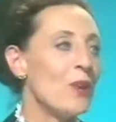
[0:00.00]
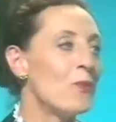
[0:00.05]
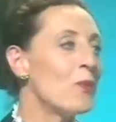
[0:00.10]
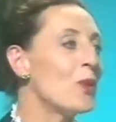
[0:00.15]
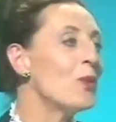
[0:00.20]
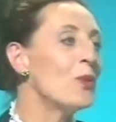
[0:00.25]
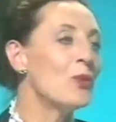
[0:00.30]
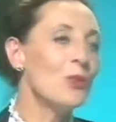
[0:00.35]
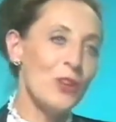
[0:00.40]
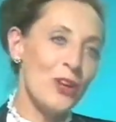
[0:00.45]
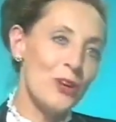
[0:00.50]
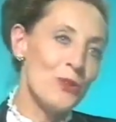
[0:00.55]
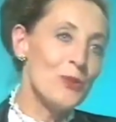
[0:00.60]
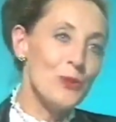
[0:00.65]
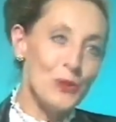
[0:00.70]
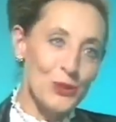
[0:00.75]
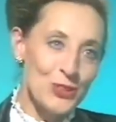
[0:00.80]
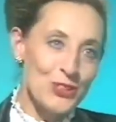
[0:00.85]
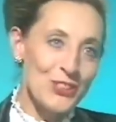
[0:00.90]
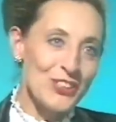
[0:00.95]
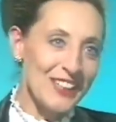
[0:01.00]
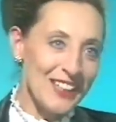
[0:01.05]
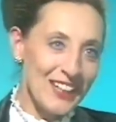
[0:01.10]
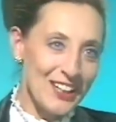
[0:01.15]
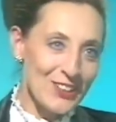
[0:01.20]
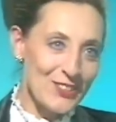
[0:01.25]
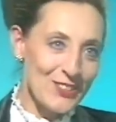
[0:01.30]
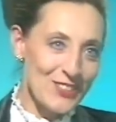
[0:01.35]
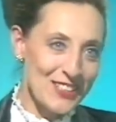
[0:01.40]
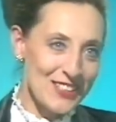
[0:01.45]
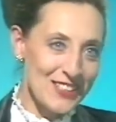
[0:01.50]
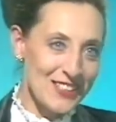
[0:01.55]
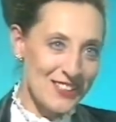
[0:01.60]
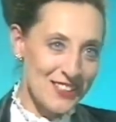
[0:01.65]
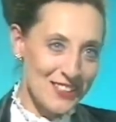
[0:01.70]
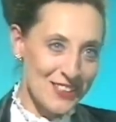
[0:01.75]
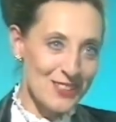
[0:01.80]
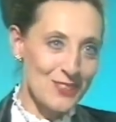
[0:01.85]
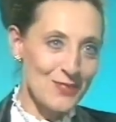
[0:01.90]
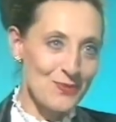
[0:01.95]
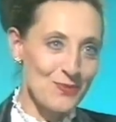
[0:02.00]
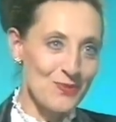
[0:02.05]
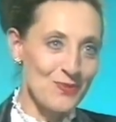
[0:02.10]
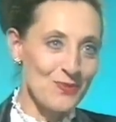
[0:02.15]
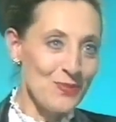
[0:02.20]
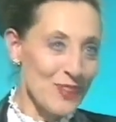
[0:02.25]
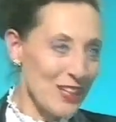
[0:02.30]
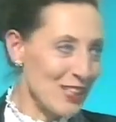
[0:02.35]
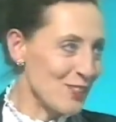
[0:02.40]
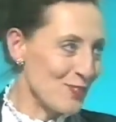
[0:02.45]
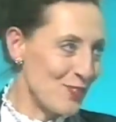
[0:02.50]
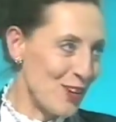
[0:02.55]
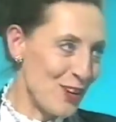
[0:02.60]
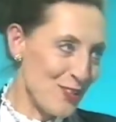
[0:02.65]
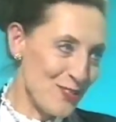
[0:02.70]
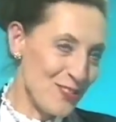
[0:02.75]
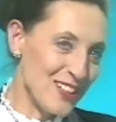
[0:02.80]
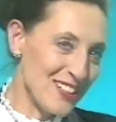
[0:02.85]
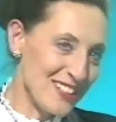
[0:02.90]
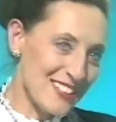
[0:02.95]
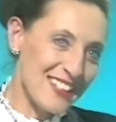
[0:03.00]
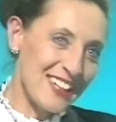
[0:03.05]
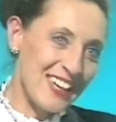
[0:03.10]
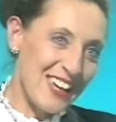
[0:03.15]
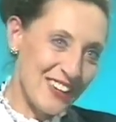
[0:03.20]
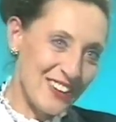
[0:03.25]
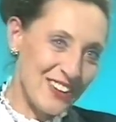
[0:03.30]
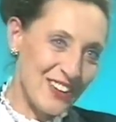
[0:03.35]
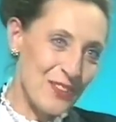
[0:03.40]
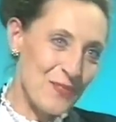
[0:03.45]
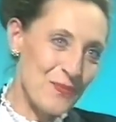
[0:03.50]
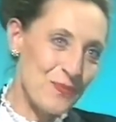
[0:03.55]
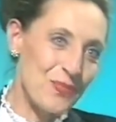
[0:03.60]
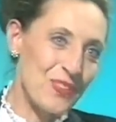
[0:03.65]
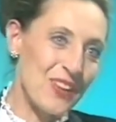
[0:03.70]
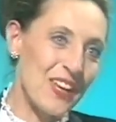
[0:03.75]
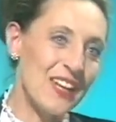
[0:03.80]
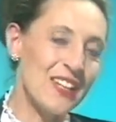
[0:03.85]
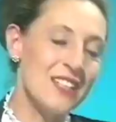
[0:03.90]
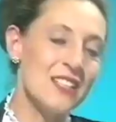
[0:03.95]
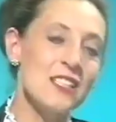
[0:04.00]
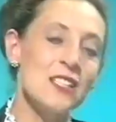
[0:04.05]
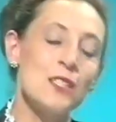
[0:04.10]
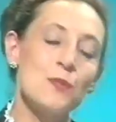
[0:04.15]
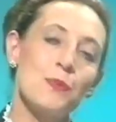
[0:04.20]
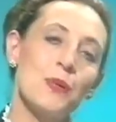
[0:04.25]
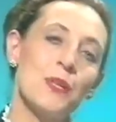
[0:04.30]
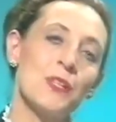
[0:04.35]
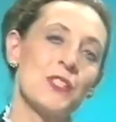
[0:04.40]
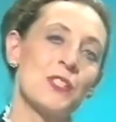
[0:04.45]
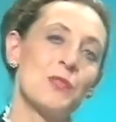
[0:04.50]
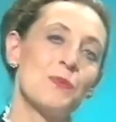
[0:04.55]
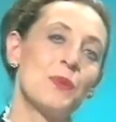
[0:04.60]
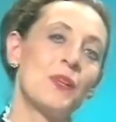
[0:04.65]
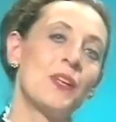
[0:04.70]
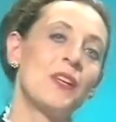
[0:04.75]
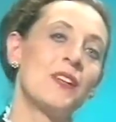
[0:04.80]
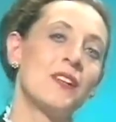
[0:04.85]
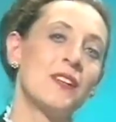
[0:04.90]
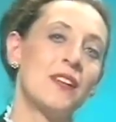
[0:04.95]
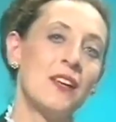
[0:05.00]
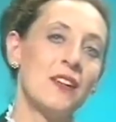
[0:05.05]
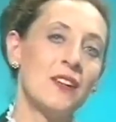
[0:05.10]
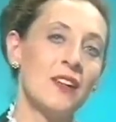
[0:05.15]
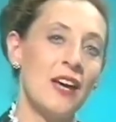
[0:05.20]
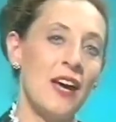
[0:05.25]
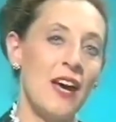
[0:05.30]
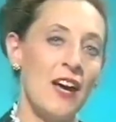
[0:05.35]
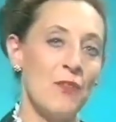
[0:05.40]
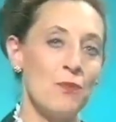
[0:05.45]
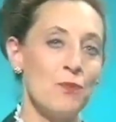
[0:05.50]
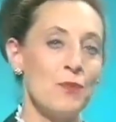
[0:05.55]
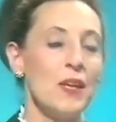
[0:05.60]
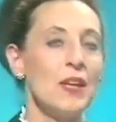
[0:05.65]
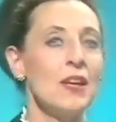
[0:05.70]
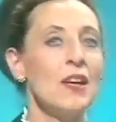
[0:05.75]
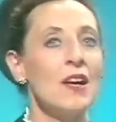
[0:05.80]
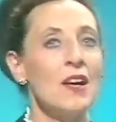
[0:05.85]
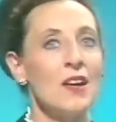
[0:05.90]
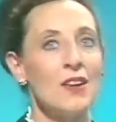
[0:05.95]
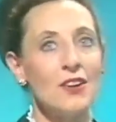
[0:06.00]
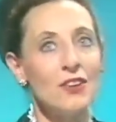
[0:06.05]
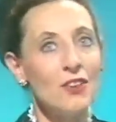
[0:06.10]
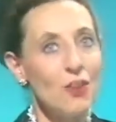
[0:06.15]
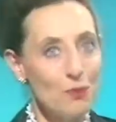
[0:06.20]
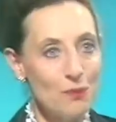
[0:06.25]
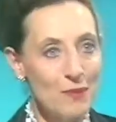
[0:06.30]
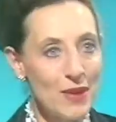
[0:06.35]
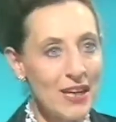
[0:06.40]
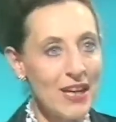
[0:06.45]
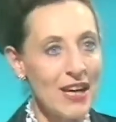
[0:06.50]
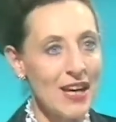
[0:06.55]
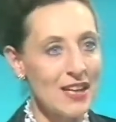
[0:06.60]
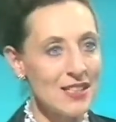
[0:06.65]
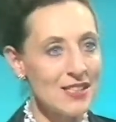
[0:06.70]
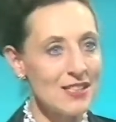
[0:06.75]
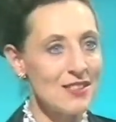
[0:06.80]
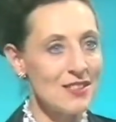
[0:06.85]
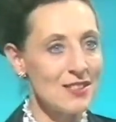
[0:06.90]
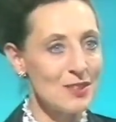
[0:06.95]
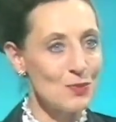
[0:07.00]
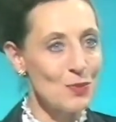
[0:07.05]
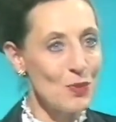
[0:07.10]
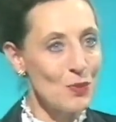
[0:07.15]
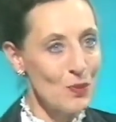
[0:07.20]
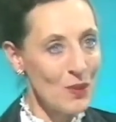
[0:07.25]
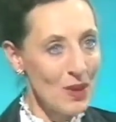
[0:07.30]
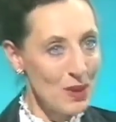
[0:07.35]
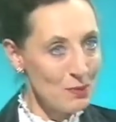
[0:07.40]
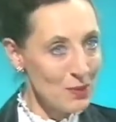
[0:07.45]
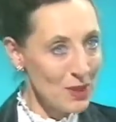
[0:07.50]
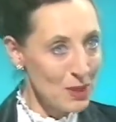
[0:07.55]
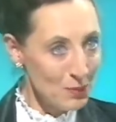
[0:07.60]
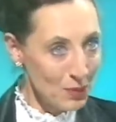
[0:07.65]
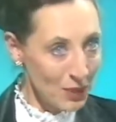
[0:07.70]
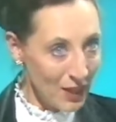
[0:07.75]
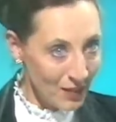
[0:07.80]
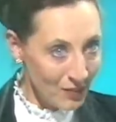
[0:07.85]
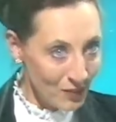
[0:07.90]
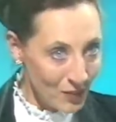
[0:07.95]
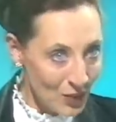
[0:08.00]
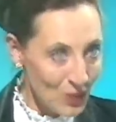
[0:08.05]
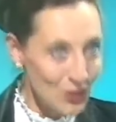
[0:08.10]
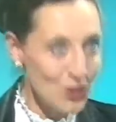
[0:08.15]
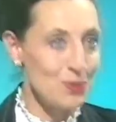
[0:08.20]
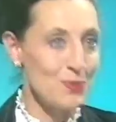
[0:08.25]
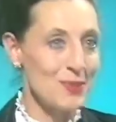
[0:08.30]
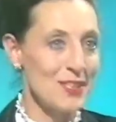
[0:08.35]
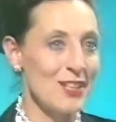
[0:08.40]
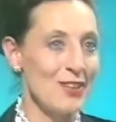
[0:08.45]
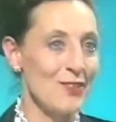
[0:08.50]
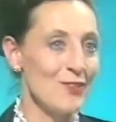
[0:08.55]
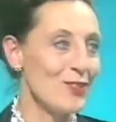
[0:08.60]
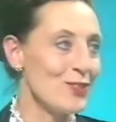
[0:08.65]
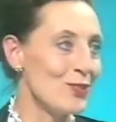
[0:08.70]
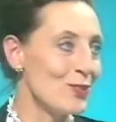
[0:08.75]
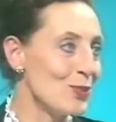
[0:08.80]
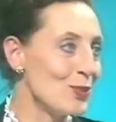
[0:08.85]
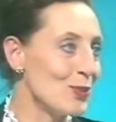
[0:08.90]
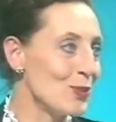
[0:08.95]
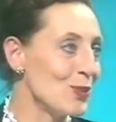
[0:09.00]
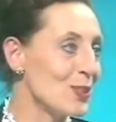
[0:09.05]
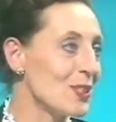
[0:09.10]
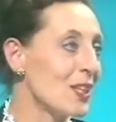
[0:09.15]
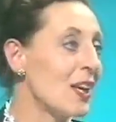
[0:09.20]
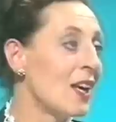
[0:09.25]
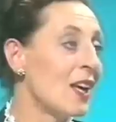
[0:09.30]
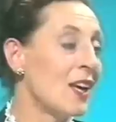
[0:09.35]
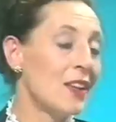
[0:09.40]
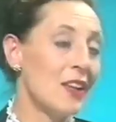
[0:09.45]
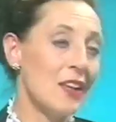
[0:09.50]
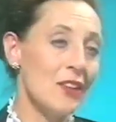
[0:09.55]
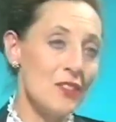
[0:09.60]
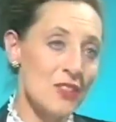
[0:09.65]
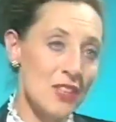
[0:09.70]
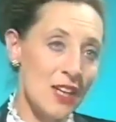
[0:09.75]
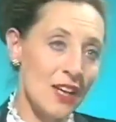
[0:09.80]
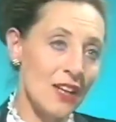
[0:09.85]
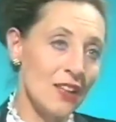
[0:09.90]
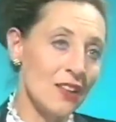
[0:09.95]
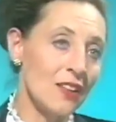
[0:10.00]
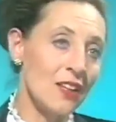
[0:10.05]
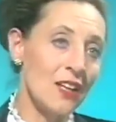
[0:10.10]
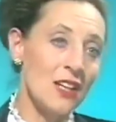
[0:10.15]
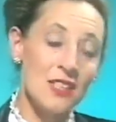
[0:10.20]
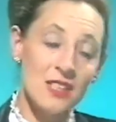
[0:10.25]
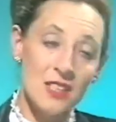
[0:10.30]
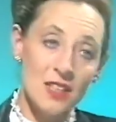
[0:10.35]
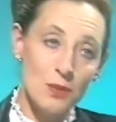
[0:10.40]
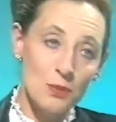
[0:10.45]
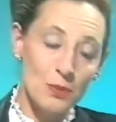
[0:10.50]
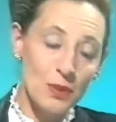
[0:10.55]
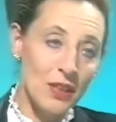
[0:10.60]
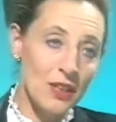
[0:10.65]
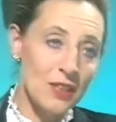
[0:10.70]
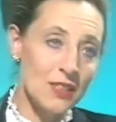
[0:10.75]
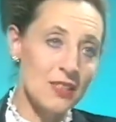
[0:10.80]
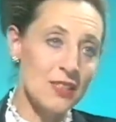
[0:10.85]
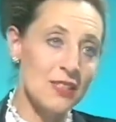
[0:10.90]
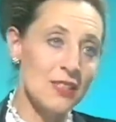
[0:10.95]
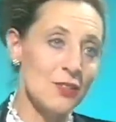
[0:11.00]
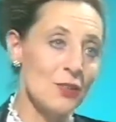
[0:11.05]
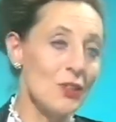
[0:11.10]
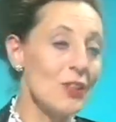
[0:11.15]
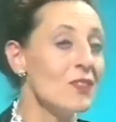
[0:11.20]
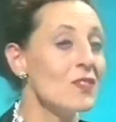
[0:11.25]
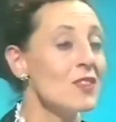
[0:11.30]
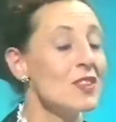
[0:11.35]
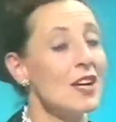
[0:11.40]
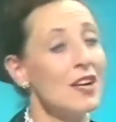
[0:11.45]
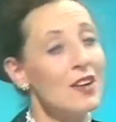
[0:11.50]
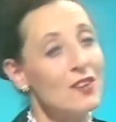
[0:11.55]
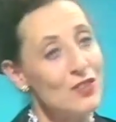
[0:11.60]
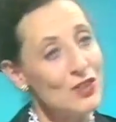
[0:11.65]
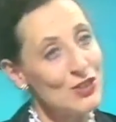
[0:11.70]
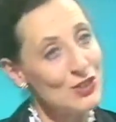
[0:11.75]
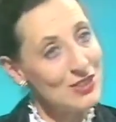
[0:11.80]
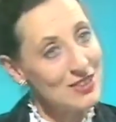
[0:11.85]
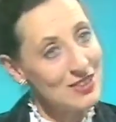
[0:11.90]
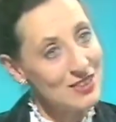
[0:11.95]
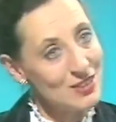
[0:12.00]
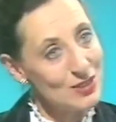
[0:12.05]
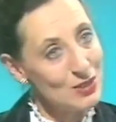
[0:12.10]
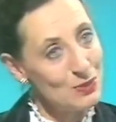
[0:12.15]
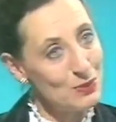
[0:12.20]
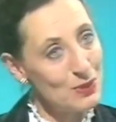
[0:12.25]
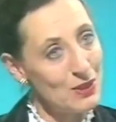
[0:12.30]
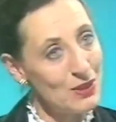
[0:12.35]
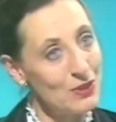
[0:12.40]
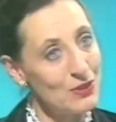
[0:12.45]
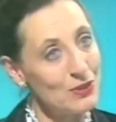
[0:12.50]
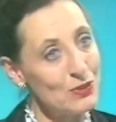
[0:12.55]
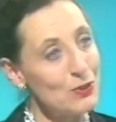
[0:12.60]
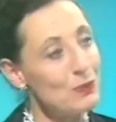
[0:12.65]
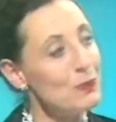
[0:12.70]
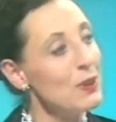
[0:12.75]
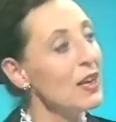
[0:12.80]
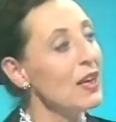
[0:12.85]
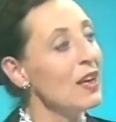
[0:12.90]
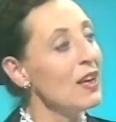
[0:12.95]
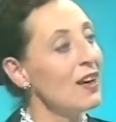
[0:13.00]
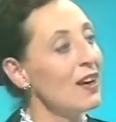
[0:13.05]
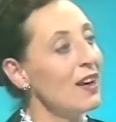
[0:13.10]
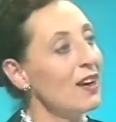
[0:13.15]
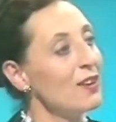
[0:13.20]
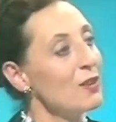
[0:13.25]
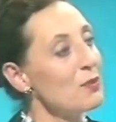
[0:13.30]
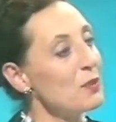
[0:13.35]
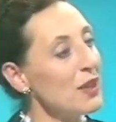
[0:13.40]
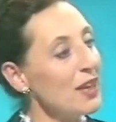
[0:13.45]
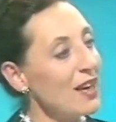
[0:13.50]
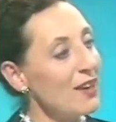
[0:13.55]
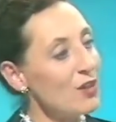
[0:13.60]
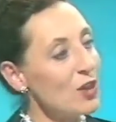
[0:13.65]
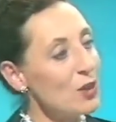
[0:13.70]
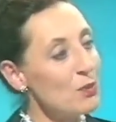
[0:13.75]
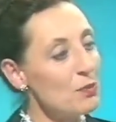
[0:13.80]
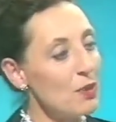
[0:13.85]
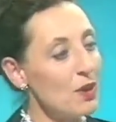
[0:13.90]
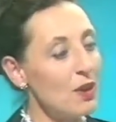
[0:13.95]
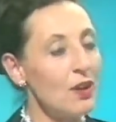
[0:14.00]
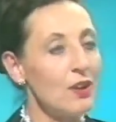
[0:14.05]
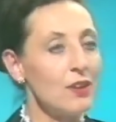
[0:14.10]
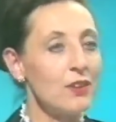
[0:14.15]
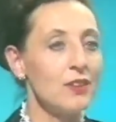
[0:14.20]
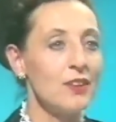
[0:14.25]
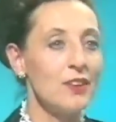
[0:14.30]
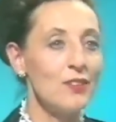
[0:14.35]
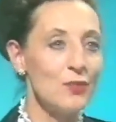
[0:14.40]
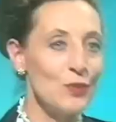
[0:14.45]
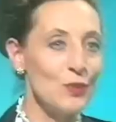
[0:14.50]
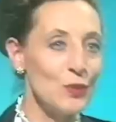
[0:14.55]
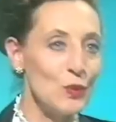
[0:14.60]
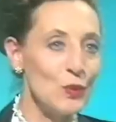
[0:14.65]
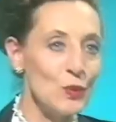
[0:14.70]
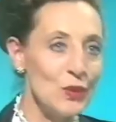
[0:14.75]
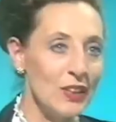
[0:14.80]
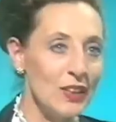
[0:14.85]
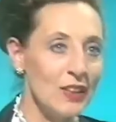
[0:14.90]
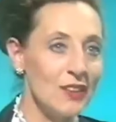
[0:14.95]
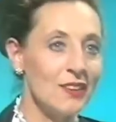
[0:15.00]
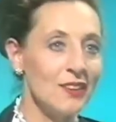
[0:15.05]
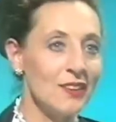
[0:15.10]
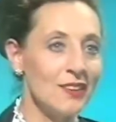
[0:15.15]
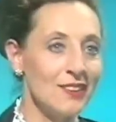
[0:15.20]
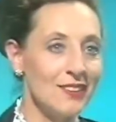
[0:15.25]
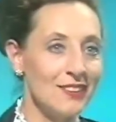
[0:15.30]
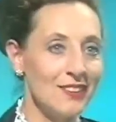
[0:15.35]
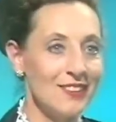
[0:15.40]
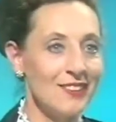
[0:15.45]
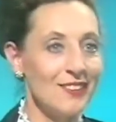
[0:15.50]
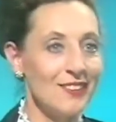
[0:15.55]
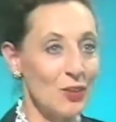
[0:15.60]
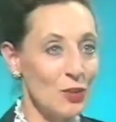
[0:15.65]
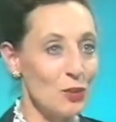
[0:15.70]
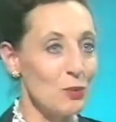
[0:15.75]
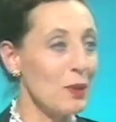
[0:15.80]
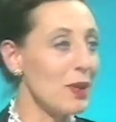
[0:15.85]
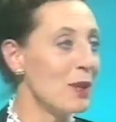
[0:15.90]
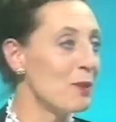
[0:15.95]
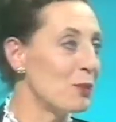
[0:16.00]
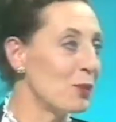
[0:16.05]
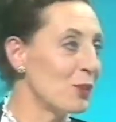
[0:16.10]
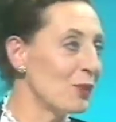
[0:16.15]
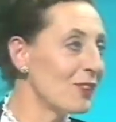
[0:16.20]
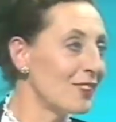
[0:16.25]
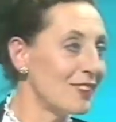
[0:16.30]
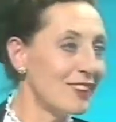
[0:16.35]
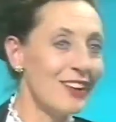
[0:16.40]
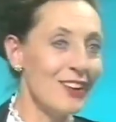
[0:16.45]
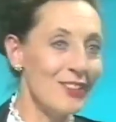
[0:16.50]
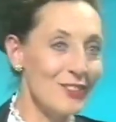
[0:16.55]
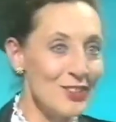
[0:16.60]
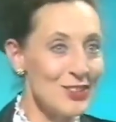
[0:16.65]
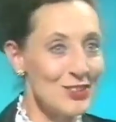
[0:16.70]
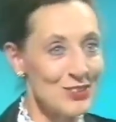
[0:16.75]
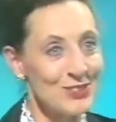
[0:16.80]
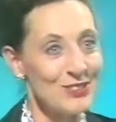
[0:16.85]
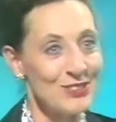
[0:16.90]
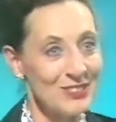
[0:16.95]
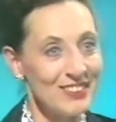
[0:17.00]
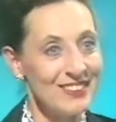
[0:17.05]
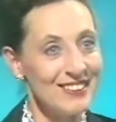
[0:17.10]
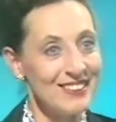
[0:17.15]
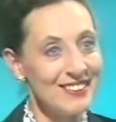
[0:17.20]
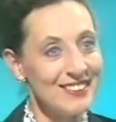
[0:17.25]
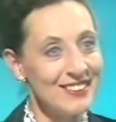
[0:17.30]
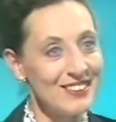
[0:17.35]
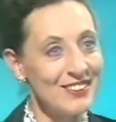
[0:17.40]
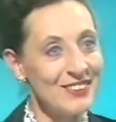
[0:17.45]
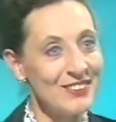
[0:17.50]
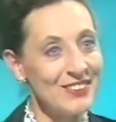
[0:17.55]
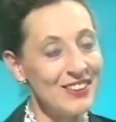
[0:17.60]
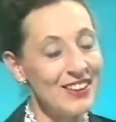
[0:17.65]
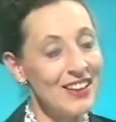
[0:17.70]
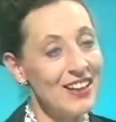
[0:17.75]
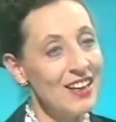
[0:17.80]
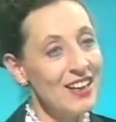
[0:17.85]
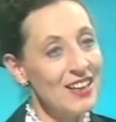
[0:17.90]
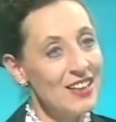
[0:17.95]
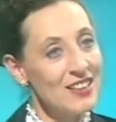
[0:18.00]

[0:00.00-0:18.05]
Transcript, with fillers: and we all know water and electricity doesn't mix very well together, mm -hmm. and it is possible, and, and, there have been, there are not many accidents, but where people have not observed the rules, mm. they've taken heating appliances or even televisions into mm. the bathroom, and they've been having a bath and they've fallen in not the people, the mm. television, yes. and so on.